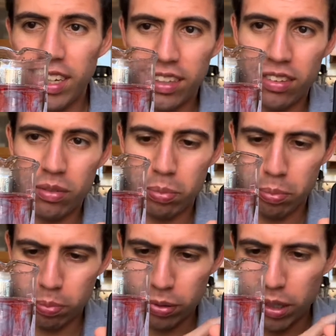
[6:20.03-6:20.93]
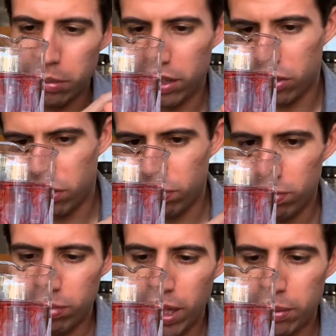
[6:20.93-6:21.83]
it's pretty much
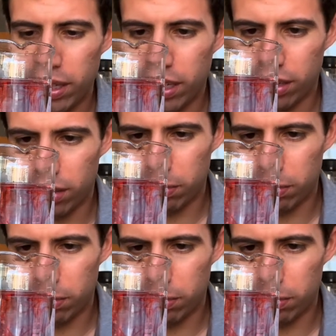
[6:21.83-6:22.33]
maybe a